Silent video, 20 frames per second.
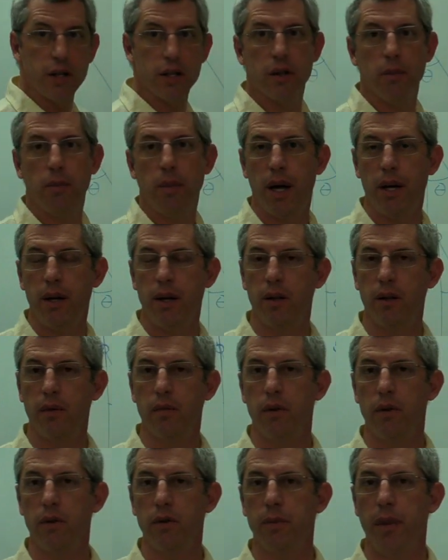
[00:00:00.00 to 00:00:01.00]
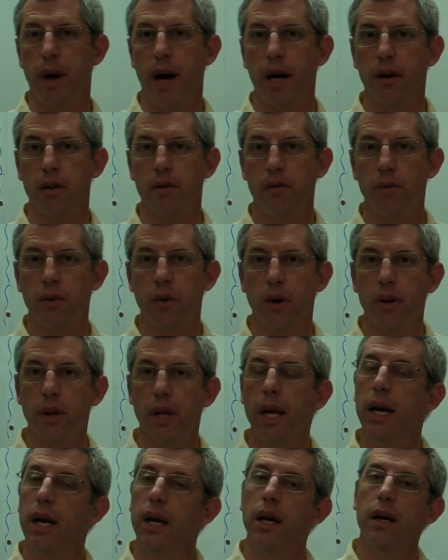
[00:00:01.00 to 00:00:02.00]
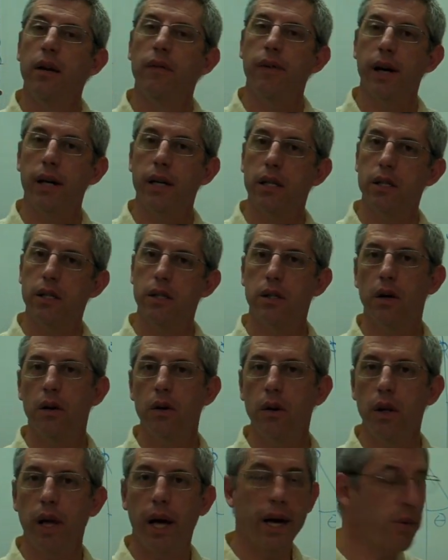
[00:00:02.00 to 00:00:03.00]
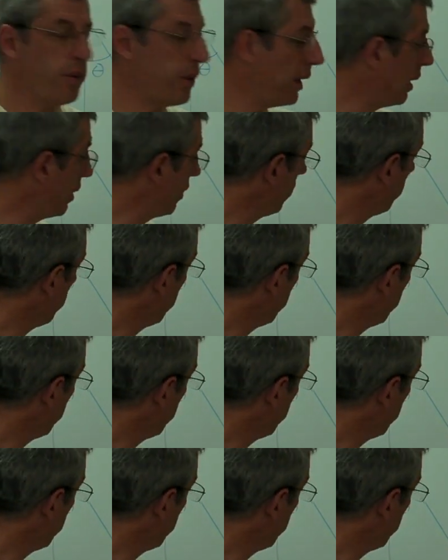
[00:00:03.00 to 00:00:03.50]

as the pendulum moves back and forth. In fact, it's so light we get to